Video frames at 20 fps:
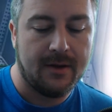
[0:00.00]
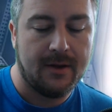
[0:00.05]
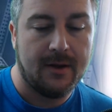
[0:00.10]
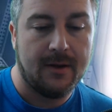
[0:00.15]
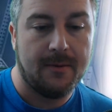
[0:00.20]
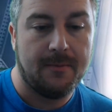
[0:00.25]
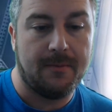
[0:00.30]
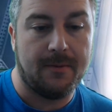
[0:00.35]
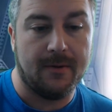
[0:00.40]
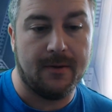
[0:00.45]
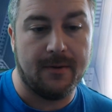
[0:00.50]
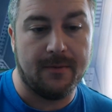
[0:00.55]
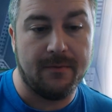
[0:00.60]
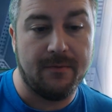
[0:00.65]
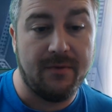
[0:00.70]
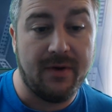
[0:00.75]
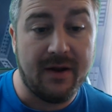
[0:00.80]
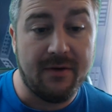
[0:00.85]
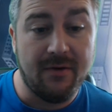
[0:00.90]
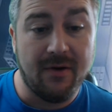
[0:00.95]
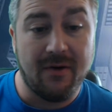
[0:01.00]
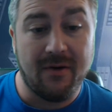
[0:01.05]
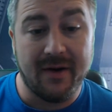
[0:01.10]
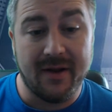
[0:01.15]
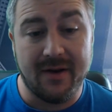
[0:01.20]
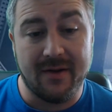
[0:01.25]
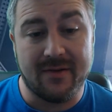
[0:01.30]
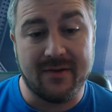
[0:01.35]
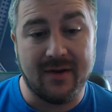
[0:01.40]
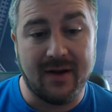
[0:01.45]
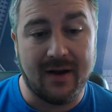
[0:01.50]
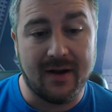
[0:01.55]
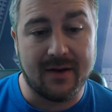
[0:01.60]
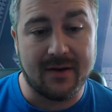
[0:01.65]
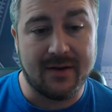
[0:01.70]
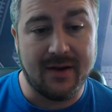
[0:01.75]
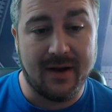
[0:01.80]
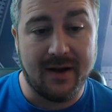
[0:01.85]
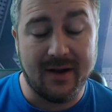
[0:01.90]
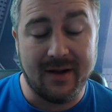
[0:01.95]
But re-rolling attack
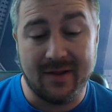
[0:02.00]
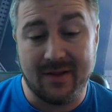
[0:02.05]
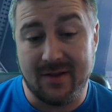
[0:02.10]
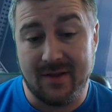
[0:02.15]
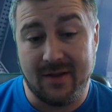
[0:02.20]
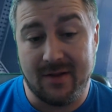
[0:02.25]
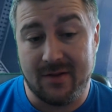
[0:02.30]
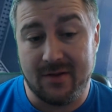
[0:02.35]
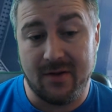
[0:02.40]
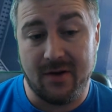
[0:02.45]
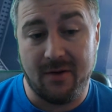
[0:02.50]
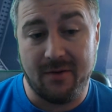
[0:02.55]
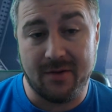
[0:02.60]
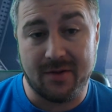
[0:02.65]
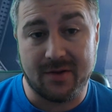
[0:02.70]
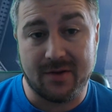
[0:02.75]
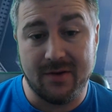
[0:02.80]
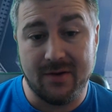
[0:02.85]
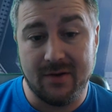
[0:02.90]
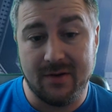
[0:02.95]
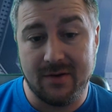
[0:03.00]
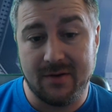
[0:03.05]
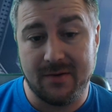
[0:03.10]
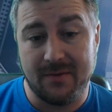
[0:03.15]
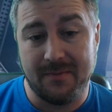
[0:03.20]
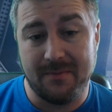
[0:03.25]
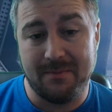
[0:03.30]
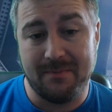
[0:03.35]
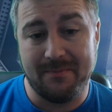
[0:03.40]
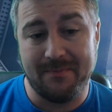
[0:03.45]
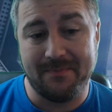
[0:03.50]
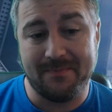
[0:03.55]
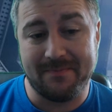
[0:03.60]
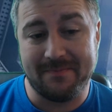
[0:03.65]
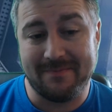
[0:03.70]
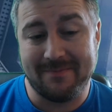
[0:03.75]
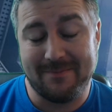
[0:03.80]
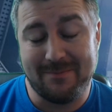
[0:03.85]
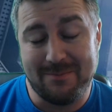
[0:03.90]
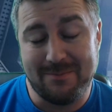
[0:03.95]
dice is always good.
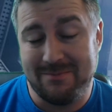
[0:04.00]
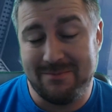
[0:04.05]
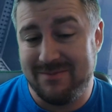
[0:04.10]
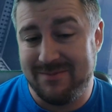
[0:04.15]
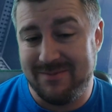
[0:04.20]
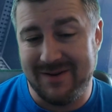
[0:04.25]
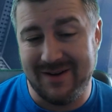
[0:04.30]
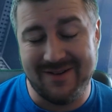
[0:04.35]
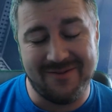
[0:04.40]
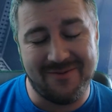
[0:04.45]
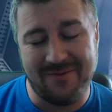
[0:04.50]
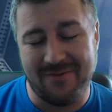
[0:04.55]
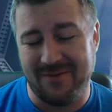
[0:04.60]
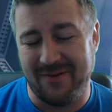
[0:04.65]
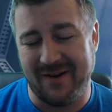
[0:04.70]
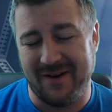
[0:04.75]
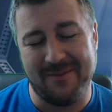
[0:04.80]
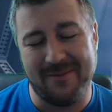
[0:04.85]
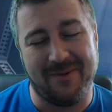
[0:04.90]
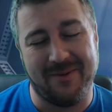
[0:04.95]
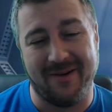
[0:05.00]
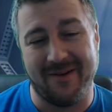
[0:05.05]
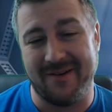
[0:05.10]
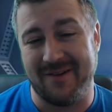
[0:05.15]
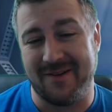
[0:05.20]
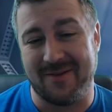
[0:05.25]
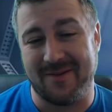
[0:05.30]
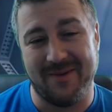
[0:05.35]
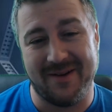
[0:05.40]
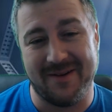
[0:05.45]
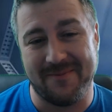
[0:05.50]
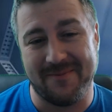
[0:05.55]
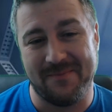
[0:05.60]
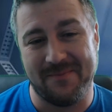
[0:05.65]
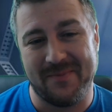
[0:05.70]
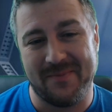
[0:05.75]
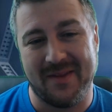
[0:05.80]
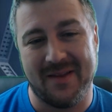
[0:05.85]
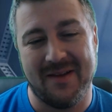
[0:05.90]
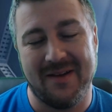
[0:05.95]
3 points, man.
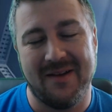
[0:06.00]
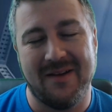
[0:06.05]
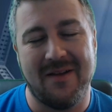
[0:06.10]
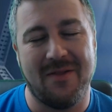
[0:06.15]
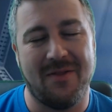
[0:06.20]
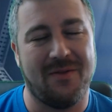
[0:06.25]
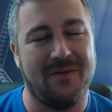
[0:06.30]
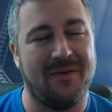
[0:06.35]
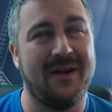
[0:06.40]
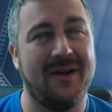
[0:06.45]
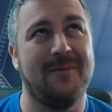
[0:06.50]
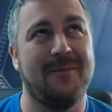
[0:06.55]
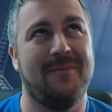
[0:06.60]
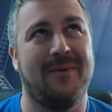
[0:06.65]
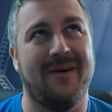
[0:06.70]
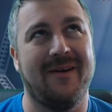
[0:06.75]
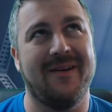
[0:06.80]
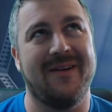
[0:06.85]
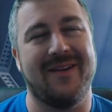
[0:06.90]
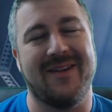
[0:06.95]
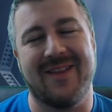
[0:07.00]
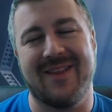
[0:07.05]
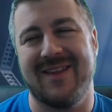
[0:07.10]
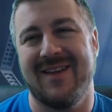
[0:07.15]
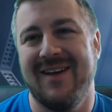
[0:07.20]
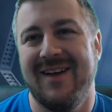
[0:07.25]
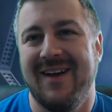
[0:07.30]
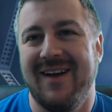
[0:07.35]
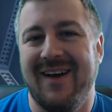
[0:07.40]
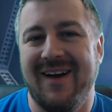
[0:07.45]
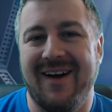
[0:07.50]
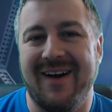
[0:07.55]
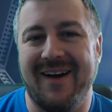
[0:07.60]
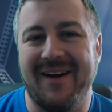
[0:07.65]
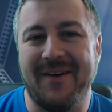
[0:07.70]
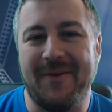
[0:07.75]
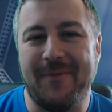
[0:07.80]
3 points. I